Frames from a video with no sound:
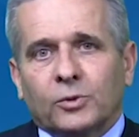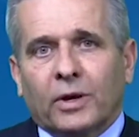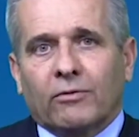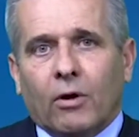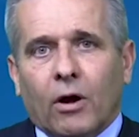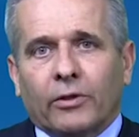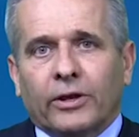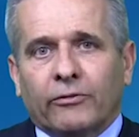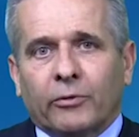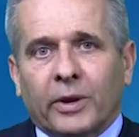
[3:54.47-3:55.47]
Once we have
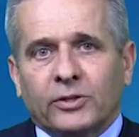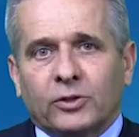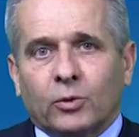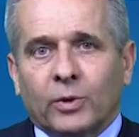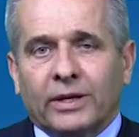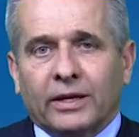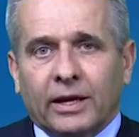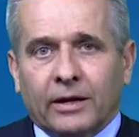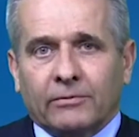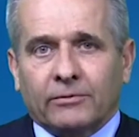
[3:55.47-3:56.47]
all the information we
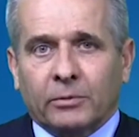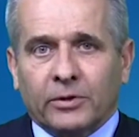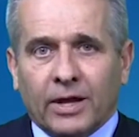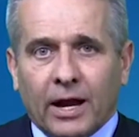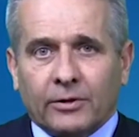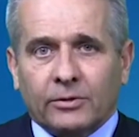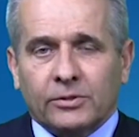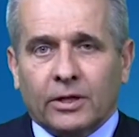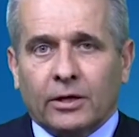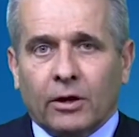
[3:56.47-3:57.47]
can get from the
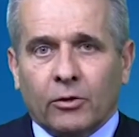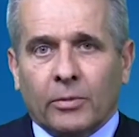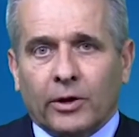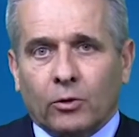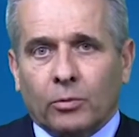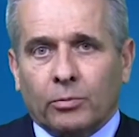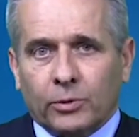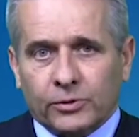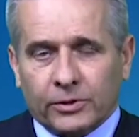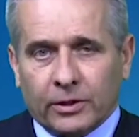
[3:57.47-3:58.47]
doctors and other
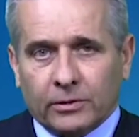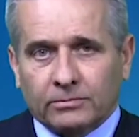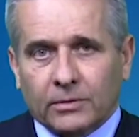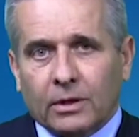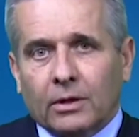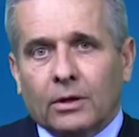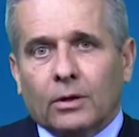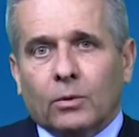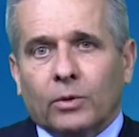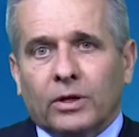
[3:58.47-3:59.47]
medical personnel,
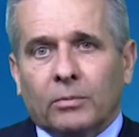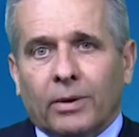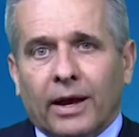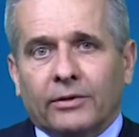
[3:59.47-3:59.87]
we